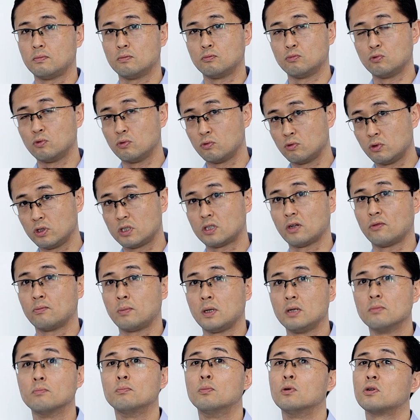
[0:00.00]
which have
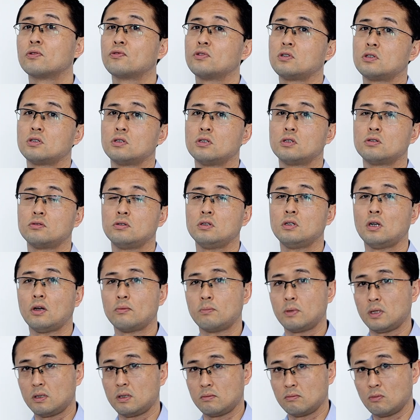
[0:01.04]
been booked for surgery
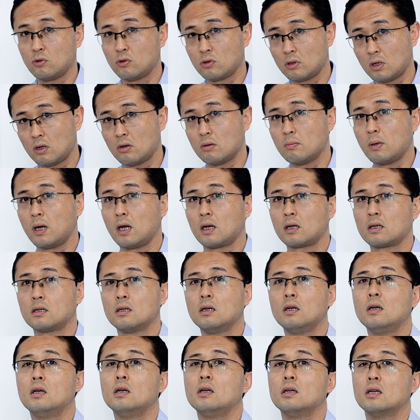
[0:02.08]
have been more lower back,
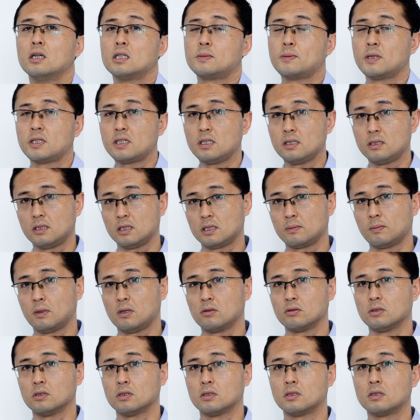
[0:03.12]
especially disc
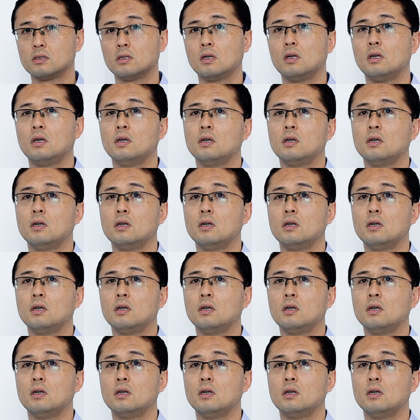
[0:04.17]
bulges.